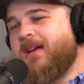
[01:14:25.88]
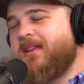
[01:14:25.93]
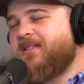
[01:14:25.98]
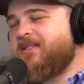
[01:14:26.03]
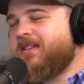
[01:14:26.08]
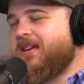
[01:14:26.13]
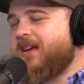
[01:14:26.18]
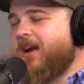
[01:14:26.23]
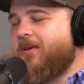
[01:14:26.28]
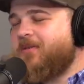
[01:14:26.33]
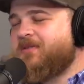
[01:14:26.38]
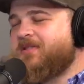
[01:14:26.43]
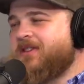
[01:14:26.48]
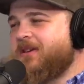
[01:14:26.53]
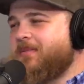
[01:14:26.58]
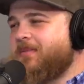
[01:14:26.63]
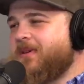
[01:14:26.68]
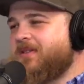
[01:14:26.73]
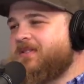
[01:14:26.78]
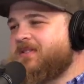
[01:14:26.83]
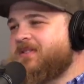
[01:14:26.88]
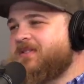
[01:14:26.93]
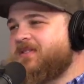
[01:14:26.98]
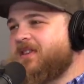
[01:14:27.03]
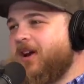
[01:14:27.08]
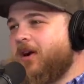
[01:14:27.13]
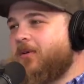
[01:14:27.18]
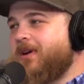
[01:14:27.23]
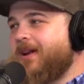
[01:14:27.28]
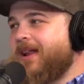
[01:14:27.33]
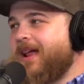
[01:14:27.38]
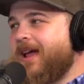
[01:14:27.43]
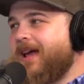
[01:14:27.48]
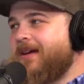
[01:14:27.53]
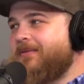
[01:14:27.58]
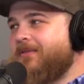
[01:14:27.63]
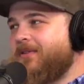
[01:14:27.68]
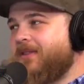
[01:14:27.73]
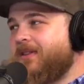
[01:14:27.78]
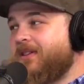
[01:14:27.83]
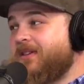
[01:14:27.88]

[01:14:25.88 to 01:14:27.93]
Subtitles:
It's like I always think about Stairway to Heaven.